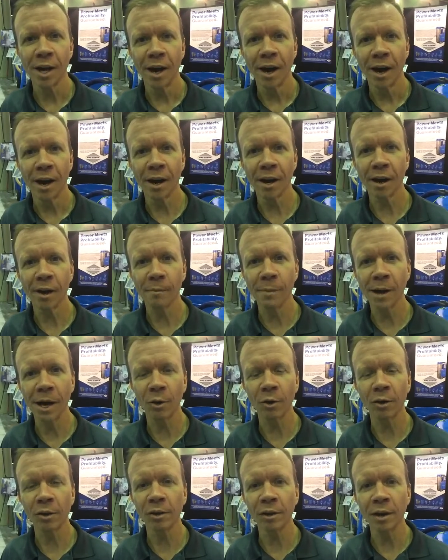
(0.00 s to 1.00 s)

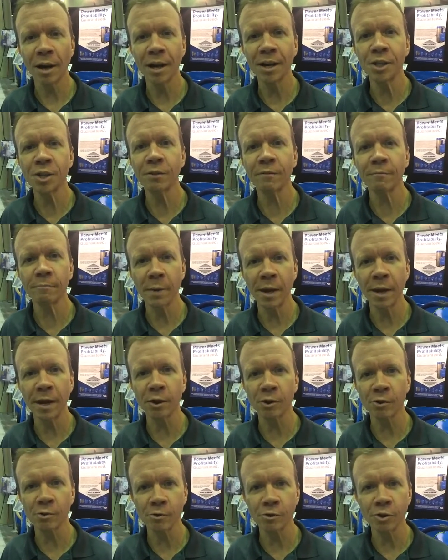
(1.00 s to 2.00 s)
about lots of
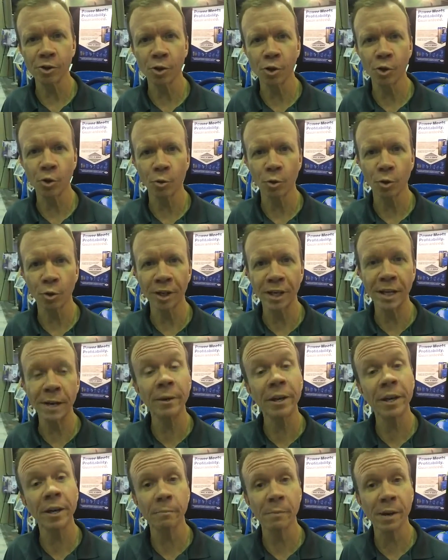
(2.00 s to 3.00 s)
makers who are
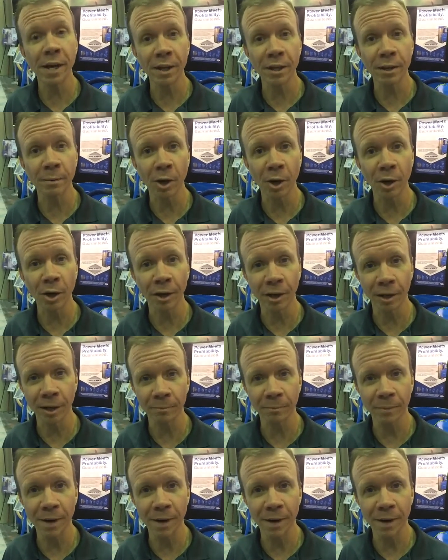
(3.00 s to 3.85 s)
keeping it made in America.